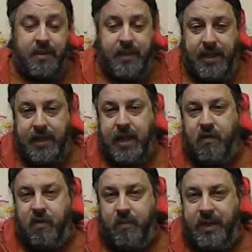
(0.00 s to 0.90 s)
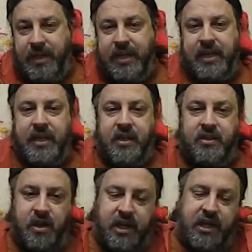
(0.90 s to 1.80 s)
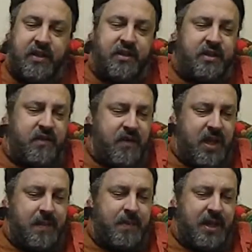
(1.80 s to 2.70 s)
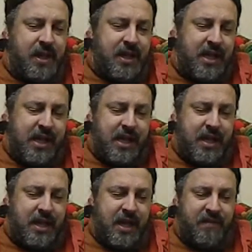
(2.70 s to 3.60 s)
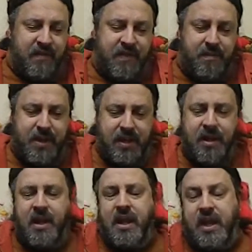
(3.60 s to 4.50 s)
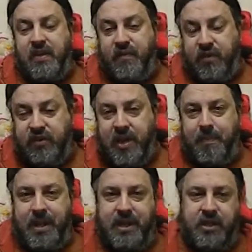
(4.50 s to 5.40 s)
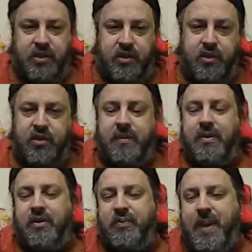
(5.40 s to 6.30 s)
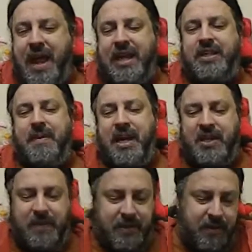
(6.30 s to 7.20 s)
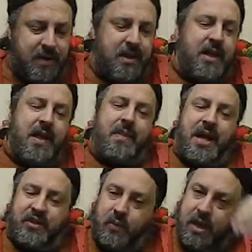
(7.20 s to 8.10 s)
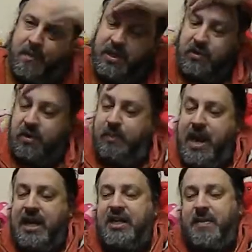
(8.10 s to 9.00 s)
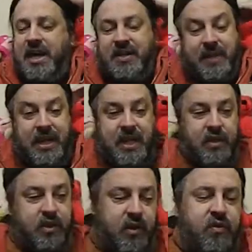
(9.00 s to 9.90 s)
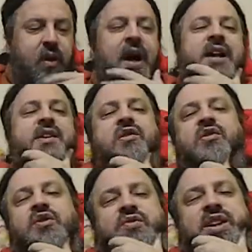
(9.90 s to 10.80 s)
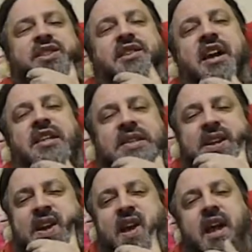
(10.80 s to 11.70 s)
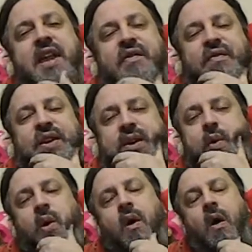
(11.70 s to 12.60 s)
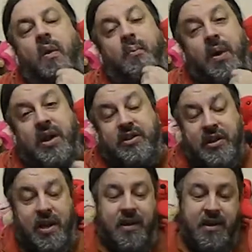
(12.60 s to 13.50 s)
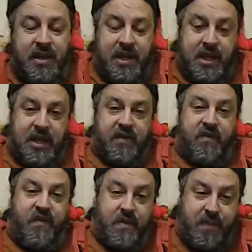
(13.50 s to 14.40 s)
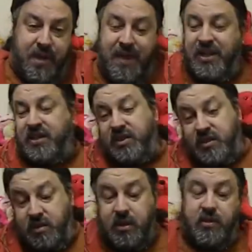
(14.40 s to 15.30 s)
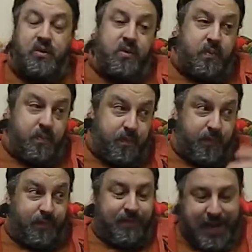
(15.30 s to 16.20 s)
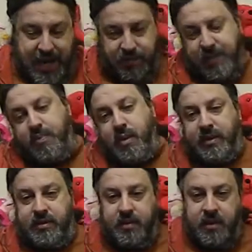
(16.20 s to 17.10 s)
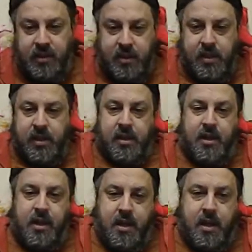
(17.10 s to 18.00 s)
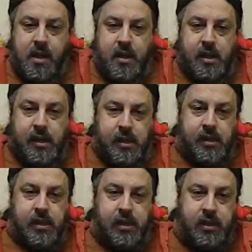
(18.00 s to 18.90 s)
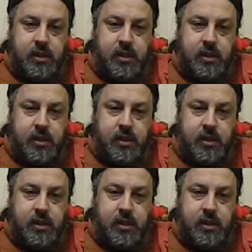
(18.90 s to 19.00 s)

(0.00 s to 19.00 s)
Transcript: that I will be getting in and starting to, to develop uh, uh, FFmpeg. And the first step in is to do something known as package management, and that's what I'll be doing: package management and trying to stress test and figure out where all the bugs are in FFmpeg. That's the two entry points. Uh,